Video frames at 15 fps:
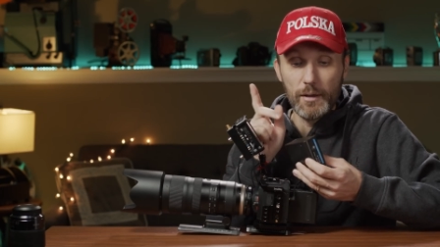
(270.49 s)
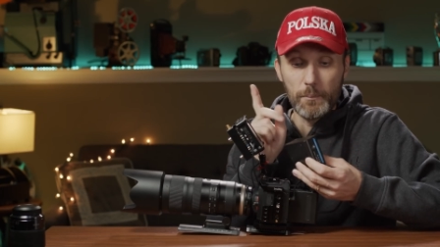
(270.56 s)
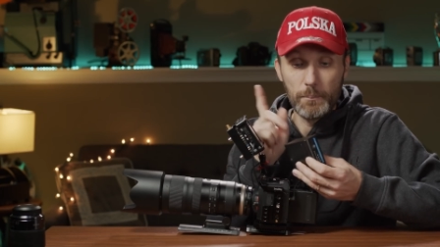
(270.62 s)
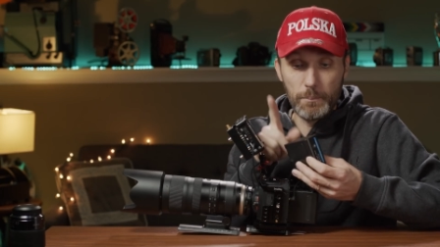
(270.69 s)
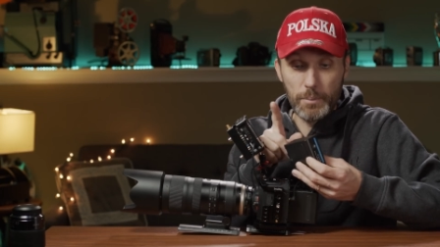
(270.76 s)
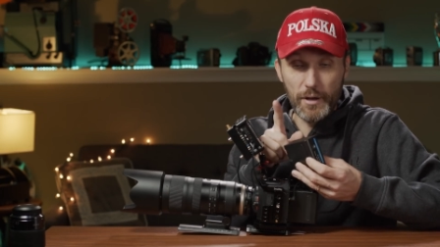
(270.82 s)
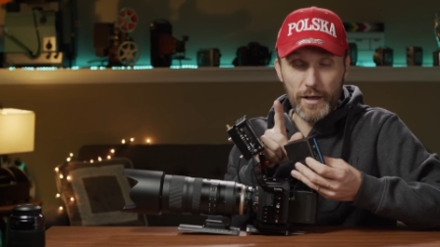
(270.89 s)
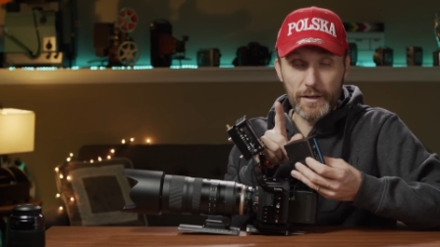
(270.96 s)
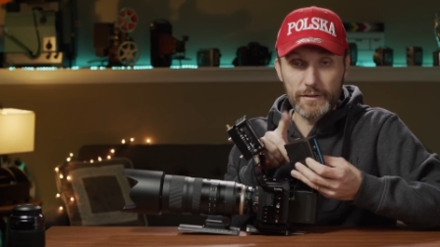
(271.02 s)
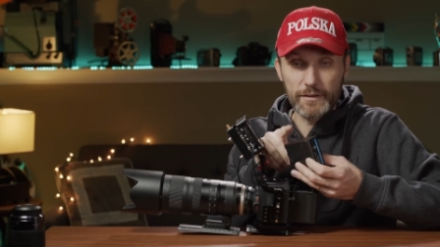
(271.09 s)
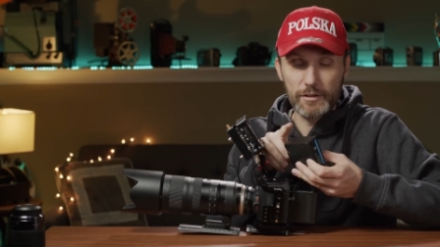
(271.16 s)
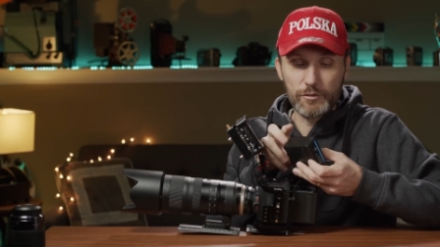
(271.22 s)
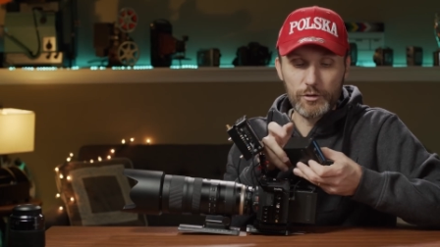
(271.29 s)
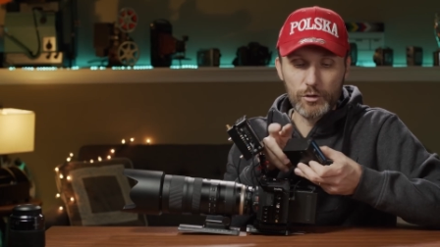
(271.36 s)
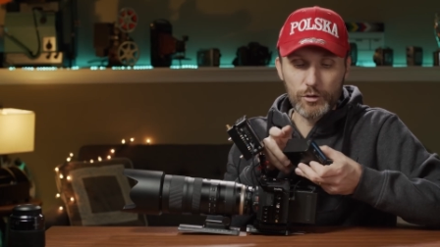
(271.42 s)
But
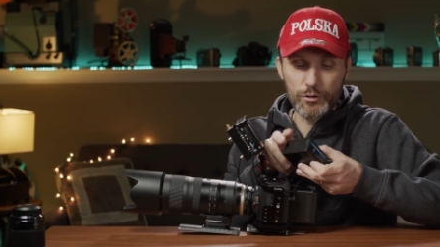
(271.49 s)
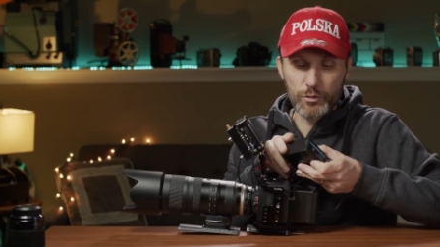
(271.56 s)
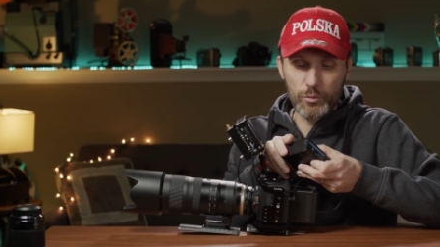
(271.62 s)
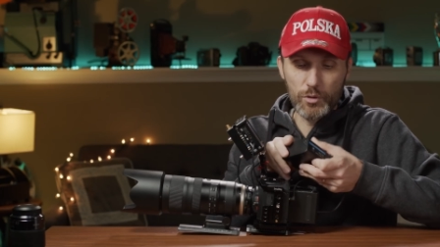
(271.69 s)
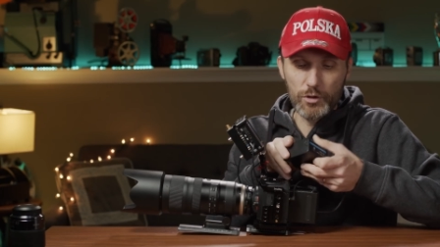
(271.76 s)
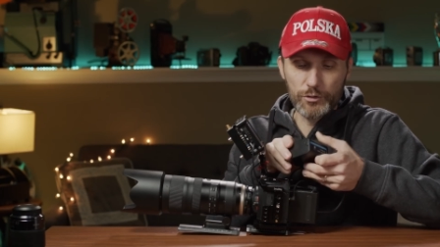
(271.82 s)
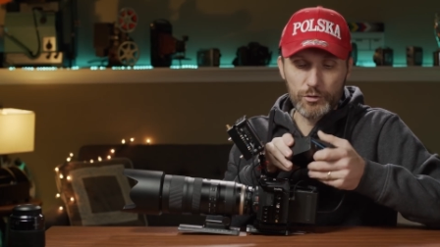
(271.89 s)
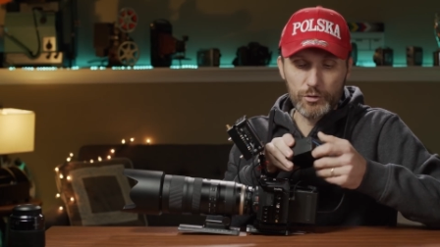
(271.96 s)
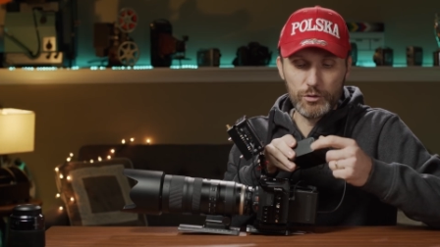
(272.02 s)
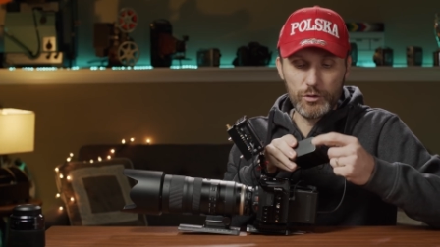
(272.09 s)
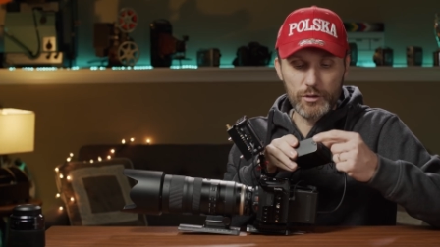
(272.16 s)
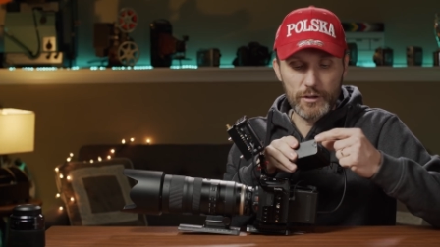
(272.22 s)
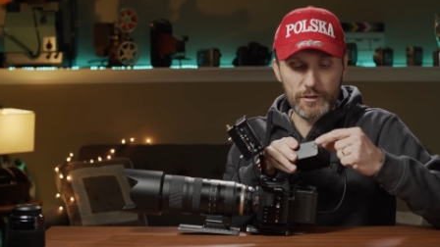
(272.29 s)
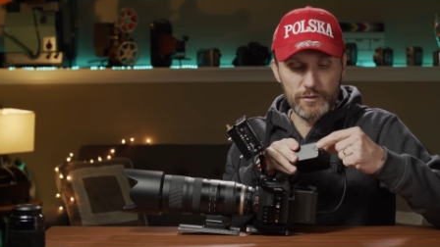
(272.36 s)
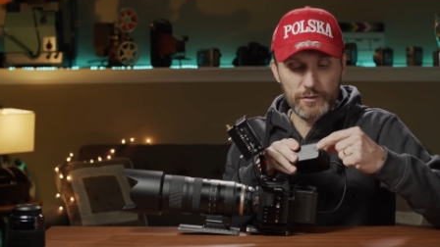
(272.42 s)
if you also want to,
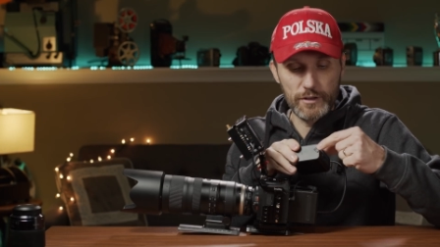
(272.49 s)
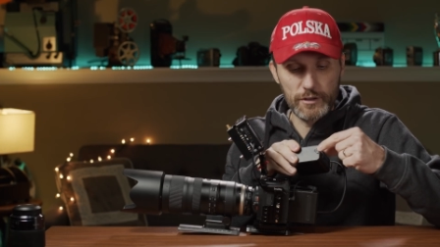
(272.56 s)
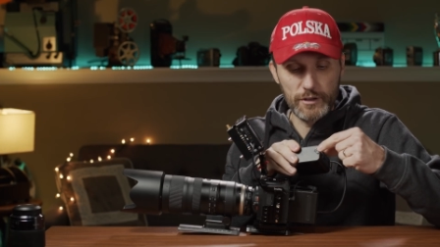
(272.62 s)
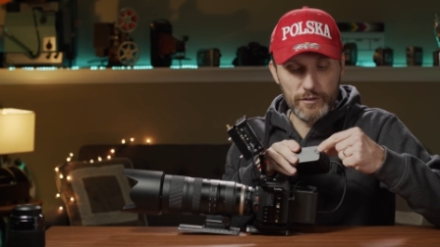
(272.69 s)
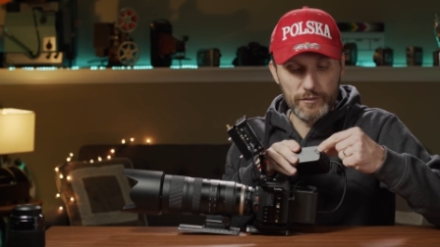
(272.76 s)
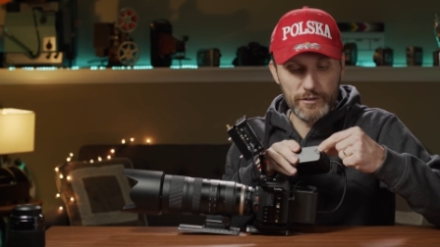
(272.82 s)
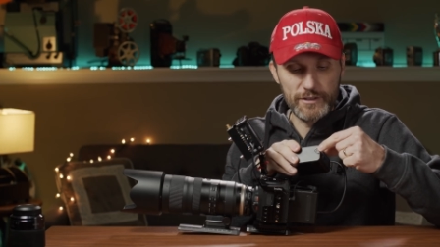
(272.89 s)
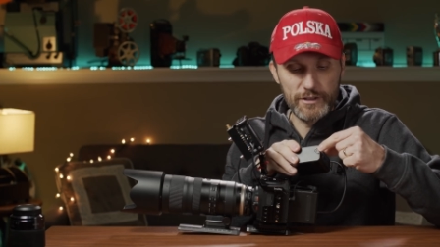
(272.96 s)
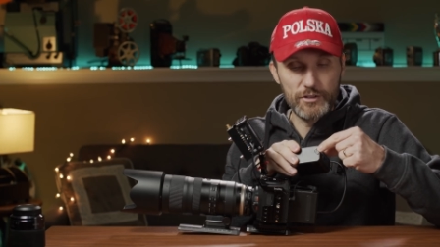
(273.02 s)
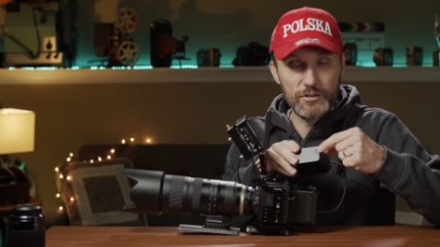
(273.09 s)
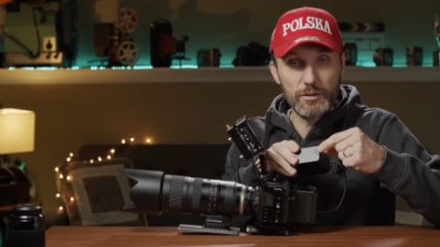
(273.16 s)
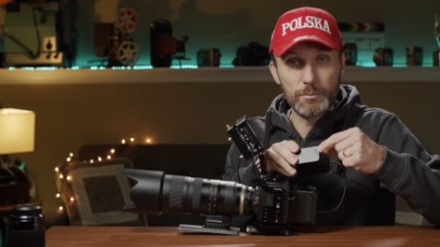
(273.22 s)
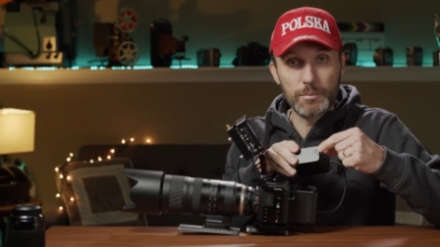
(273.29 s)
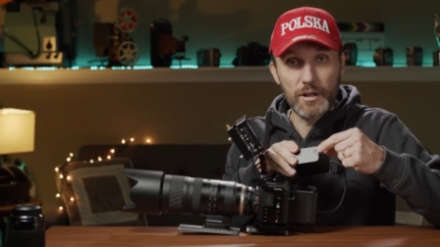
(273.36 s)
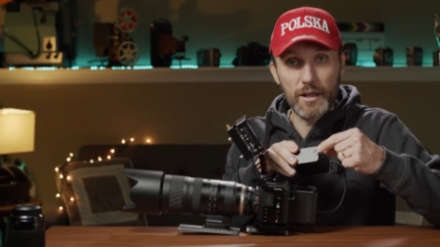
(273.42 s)
you have a
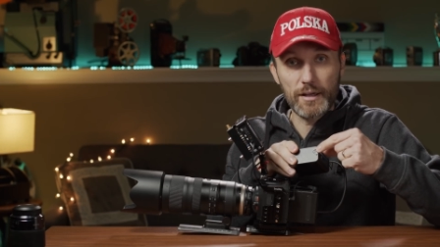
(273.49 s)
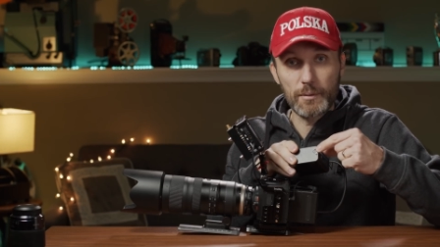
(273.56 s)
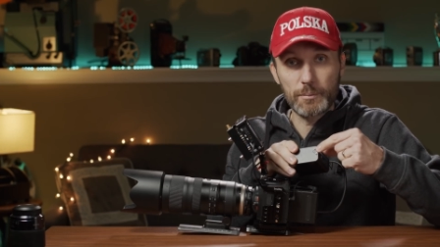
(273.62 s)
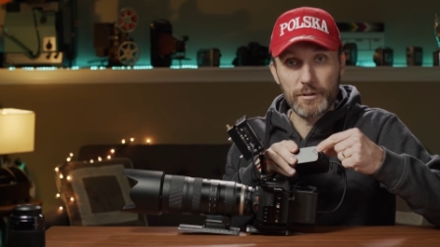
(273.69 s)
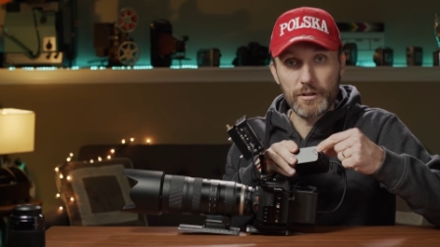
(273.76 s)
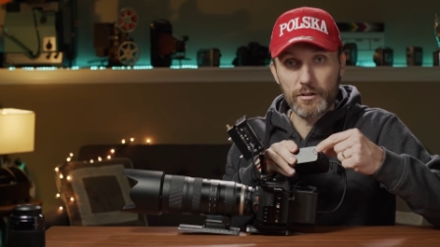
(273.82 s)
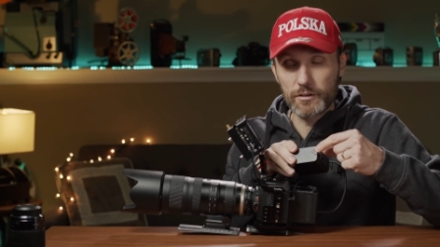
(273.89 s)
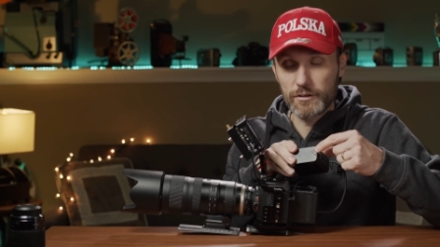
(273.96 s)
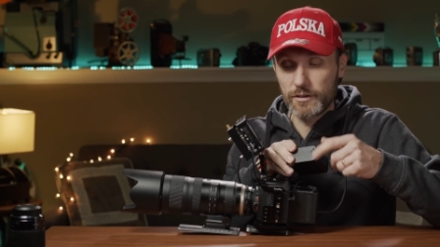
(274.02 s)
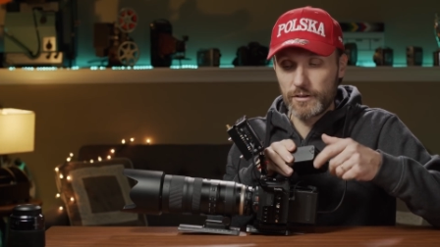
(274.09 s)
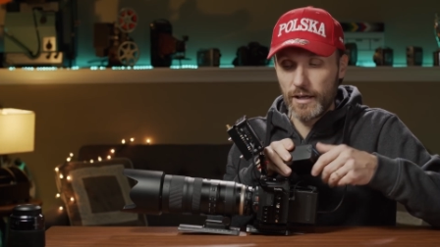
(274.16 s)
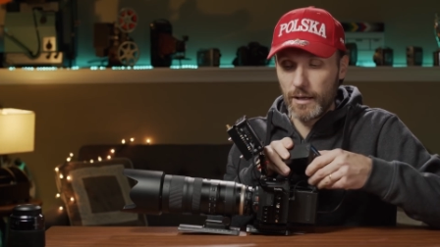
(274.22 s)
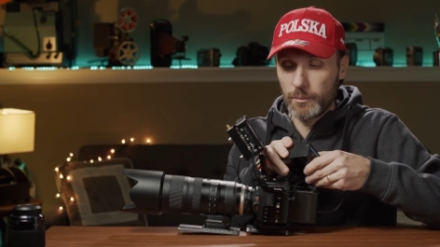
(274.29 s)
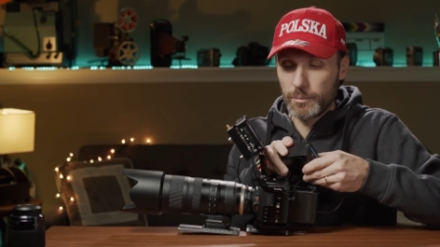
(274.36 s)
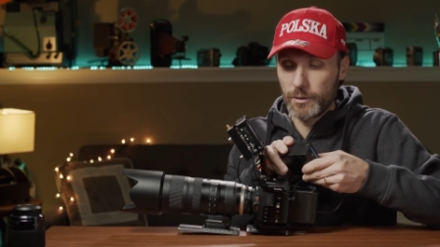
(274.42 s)
DC plug up here on the
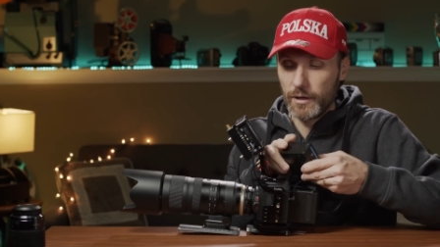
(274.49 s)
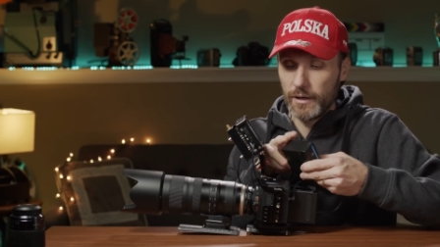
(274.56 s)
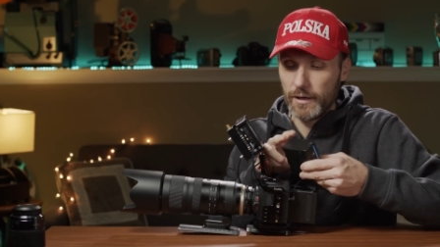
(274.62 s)
top,